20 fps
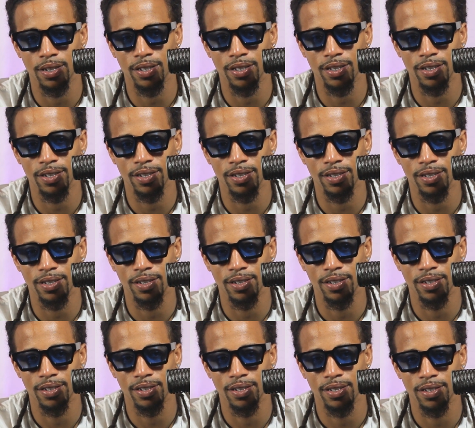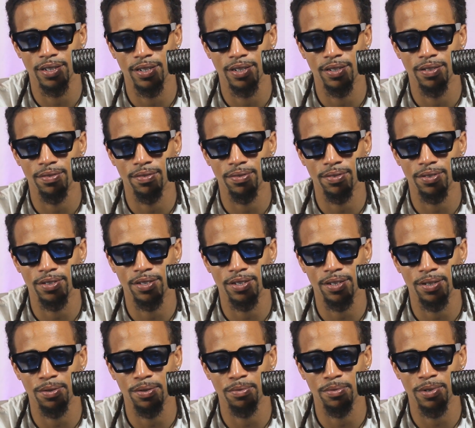Yeah. For
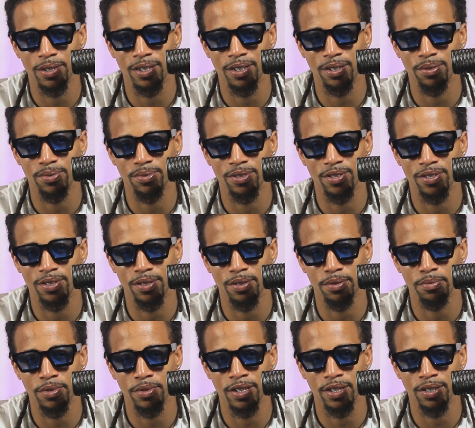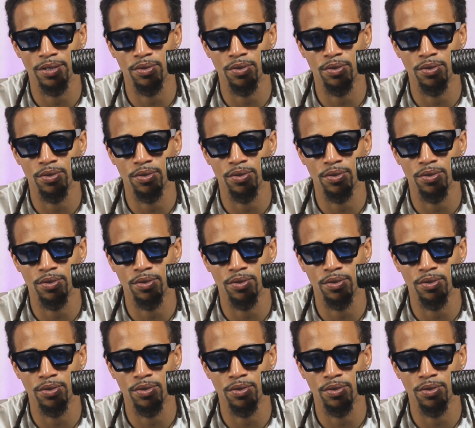sure, man. That what's up, man.